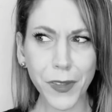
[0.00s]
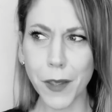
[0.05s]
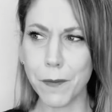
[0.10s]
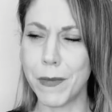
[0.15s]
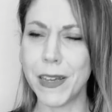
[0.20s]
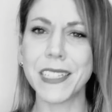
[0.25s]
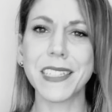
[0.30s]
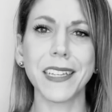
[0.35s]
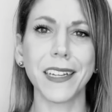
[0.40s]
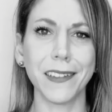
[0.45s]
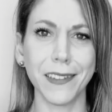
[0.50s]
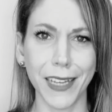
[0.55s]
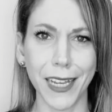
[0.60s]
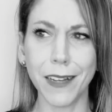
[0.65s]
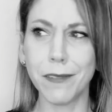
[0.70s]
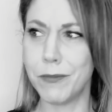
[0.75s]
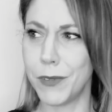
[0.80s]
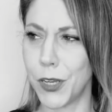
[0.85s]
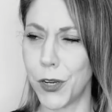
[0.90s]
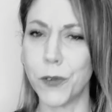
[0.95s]

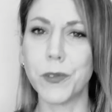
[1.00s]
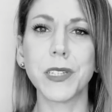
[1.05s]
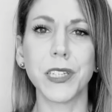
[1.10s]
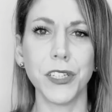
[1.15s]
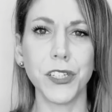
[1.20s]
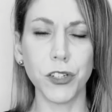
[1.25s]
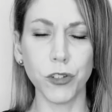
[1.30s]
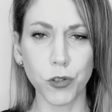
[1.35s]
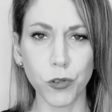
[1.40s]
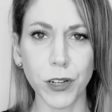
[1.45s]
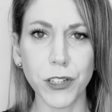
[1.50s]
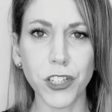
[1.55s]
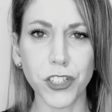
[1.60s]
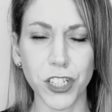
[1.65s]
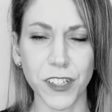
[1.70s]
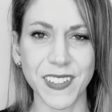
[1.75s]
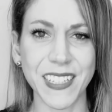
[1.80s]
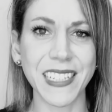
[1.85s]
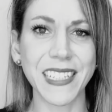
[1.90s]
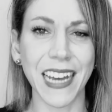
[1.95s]
basically, you know, since you joined the
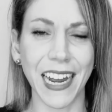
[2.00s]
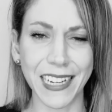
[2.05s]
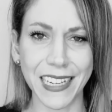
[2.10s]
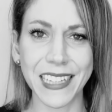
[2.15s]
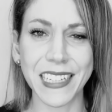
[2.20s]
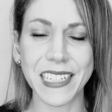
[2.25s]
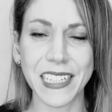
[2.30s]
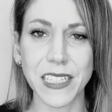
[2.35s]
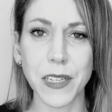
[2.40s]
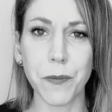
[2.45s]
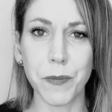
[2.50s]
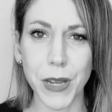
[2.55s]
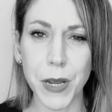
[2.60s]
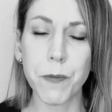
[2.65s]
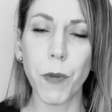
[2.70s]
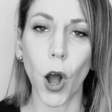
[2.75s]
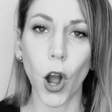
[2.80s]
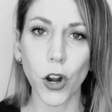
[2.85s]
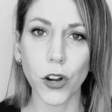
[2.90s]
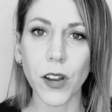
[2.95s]
Shift Society, this is a
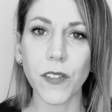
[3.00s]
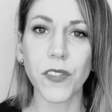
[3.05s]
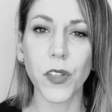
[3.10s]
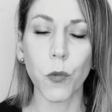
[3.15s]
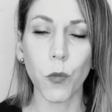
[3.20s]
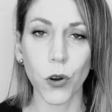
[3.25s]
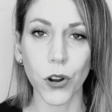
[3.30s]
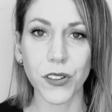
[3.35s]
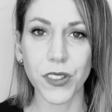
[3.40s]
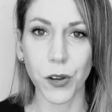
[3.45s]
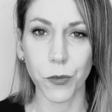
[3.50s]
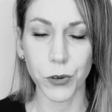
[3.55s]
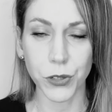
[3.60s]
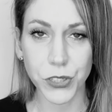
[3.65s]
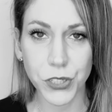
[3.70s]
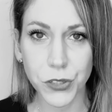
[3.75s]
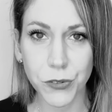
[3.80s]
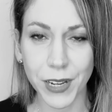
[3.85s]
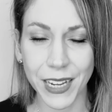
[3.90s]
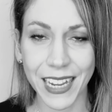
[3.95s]
big part of the work that we're
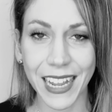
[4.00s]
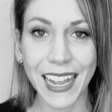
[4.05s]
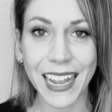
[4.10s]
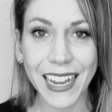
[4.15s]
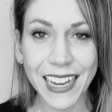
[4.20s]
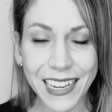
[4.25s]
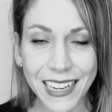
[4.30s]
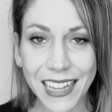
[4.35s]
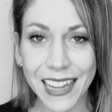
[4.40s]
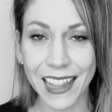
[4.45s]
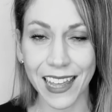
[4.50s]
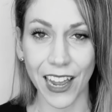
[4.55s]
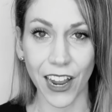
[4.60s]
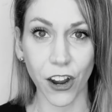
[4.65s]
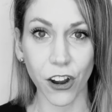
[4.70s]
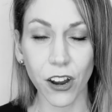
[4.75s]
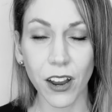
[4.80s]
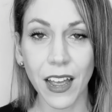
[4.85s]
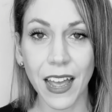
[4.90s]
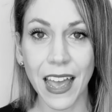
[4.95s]
doing in
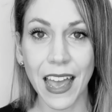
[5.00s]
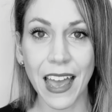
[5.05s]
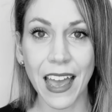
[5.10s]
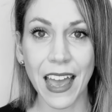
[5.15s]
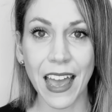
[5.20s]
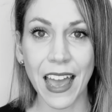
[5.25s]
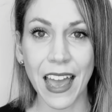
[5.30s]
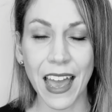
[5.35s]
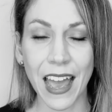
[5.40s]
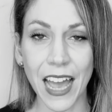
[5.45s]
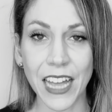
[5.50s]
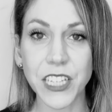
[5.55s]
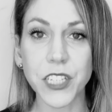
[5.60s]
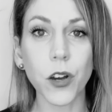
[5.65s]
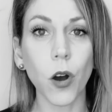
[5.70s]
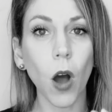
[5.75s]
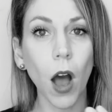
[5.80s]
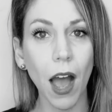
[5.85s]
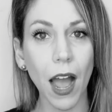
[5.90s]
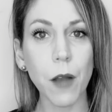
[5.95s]
there. And
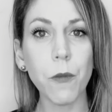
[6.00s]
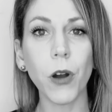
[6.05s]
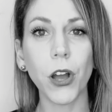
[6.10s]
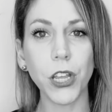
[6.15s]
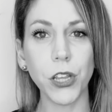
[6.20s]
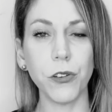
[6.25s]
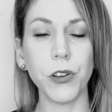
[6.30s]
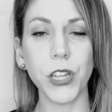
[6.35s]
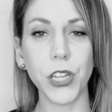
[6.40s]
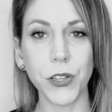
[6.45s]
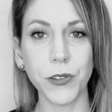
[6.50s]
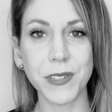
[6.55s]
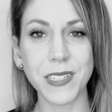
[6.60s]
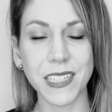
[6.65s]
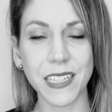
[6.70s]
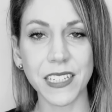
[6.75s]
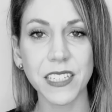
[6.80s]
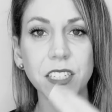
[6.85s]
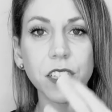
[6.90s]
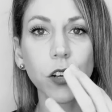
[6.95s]
so I want you to use
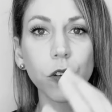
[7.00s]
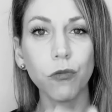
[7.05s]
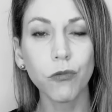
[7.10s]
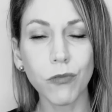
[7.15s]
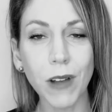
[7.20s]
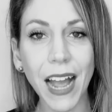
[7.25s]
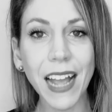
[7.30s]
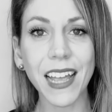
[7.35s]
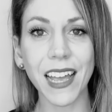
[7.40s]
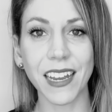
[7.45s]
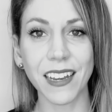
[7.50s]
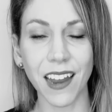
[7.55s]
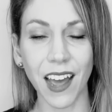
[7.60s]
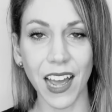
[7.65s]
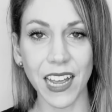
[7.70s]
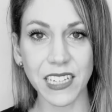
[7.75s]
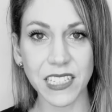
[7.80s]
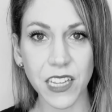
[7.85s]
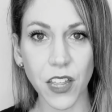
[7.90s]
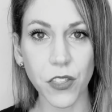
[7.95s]
this to
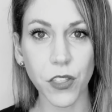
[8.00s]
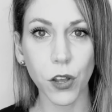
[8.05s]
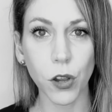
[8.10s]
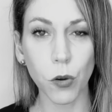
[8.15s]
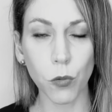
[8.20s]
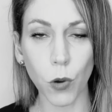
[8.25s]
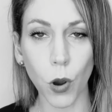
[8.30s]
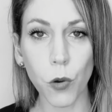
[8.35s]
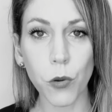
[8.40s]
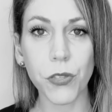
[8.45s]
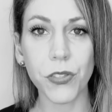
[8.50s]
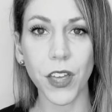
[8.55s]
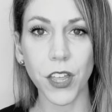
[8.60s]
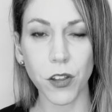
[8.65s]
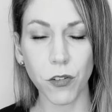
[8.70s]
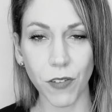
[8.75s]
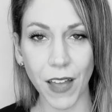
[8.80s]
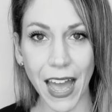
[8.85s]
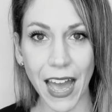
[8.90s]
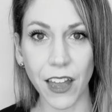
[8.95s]
recognize the growth that
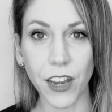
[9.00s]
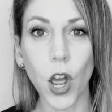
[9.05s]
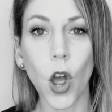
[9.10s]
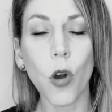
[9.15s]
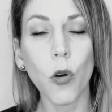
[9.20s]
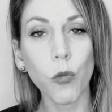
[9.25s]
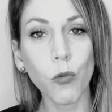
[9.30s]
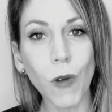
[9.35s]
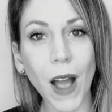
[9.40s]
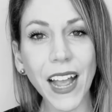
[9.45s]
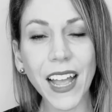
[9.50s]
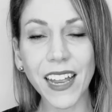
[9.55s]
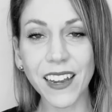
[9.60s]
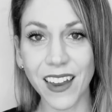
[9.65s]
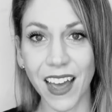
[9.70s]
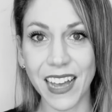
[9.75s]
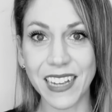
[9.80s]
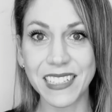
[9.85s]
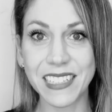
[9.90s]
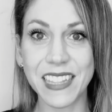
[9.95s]
you've had,
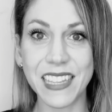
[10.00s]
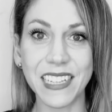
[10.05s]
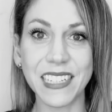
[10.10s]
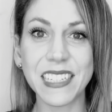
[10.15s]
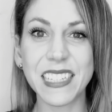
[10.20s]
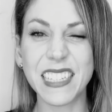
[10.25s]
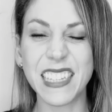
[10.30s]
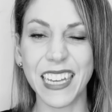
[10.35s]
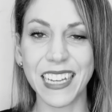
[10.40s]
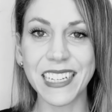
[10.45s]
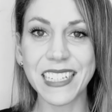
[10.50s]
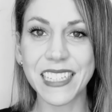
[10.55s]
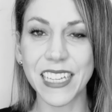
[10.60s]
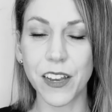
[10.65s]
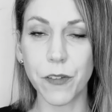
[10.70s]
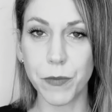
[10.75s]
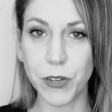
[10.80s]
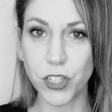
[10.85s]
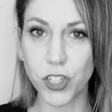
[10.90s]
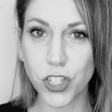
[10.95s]
recognize these things
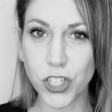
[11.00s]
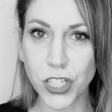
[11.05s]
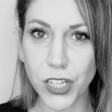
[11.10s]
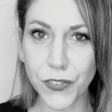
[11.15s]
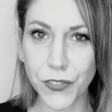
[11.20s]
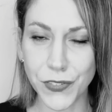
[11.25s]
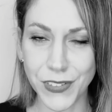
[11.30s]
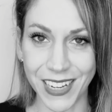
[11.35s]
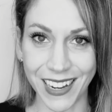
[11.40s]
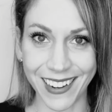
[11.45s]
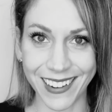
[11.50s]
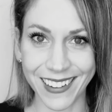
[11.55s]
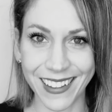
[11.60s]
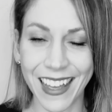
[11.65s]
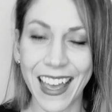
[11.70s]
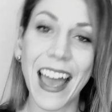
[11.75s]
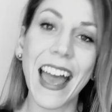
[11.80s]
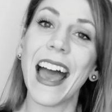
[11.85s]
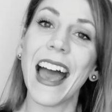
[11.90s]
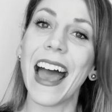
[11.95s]
that have been shifting
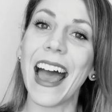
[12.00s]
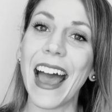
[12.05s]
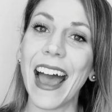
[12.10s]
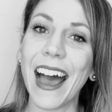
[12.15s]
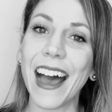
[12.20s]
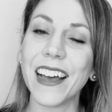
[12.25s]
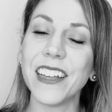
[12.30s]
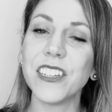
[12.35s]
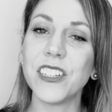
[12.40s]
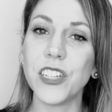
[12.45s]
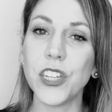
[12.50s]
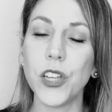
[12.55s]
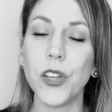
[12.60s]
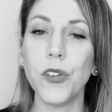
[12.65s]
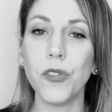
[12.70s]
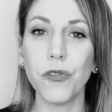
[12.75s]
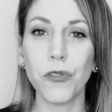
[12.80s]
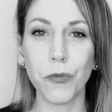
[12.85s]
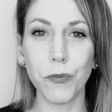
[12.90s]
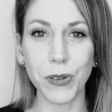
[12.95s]
as
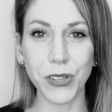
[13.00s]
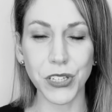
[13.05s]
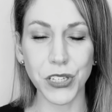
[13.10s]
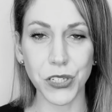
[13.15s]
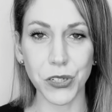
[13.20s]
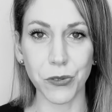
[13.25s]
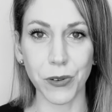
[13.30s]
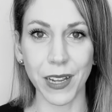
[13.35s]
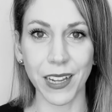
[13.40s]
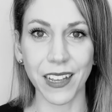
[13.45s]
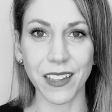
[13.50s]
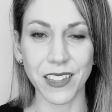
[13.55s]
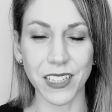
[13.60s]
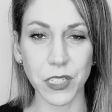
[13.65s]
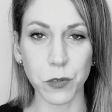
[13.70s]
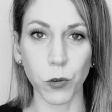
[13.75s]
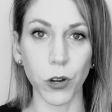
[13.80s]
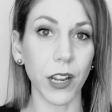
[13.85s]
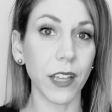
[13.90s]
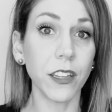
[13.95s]
you've been doing
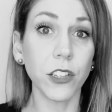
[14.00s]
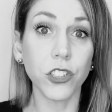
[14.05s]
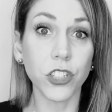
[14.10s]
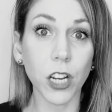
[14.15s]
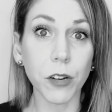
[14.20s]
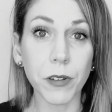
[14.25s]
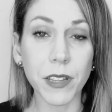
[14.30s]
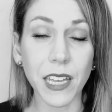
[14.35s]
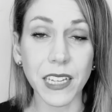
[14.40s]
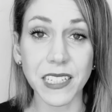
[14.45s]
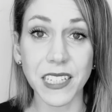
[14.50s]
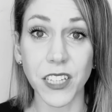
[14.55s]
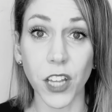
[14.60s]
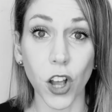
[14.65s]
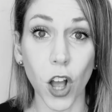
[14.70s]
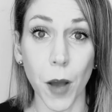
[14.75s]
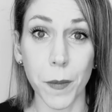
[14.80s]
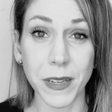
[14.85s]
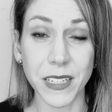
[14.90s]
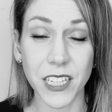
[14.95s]
this work, and then share with us in the
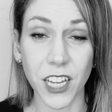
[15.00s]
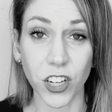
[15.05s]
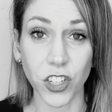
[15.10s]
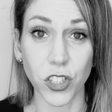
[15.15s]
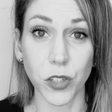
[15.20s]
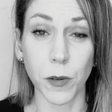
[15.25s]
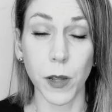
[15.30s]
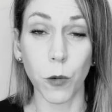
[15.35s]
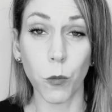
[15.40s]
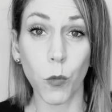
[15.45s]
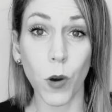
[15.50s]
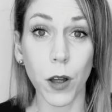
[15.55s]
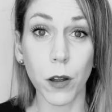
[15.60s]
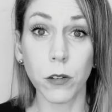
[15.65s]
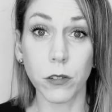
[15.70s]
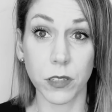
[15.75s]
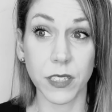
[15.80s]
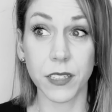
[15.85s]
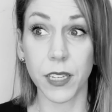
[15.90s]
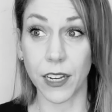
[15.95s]
comment section below what,
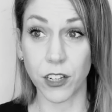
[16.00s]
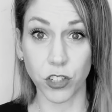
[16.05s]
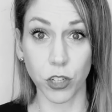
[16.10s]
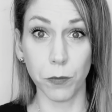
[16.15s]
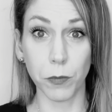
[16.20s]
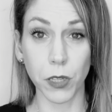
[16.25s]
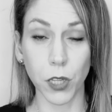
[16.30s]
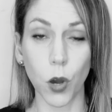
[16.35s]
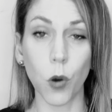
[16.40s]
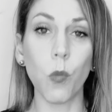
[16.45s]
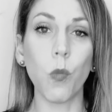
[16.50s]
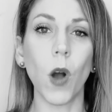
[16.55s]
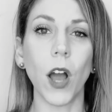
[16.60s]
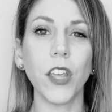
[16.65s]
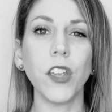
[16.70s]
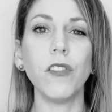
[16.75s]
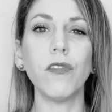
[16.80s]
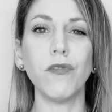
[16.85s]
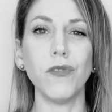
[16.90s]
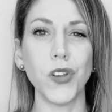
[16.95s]
section below
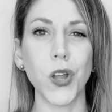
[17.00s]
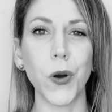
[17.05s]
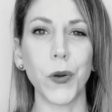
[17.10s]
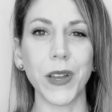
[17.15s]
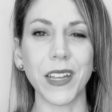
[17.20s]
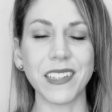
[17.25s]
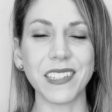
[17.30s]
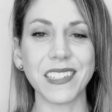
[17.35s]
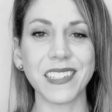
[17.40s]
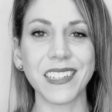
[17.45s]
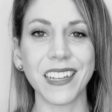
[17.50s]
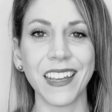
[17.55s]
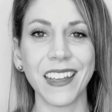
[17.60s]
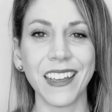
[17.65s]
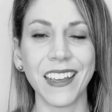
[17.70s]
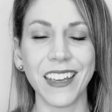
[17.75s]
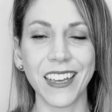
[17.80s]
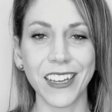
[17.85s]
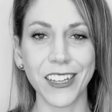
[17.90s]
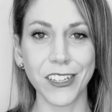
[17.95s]
what you've noticed
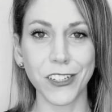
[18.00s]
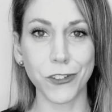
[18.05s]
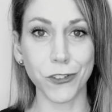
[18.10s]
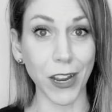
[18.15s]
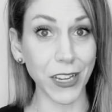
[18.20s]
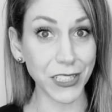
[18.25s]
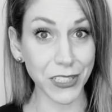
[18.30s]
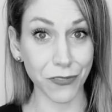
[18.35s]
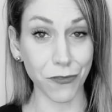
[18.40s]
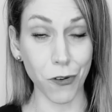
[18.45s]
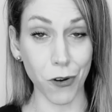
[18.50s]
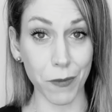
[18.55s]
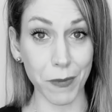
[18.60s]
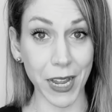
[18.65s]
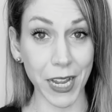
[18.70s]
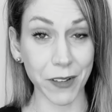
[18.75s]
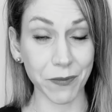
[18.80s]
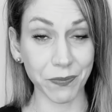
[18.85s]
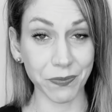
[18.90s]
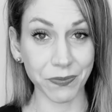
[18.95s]

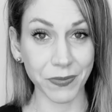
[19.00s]
transforming.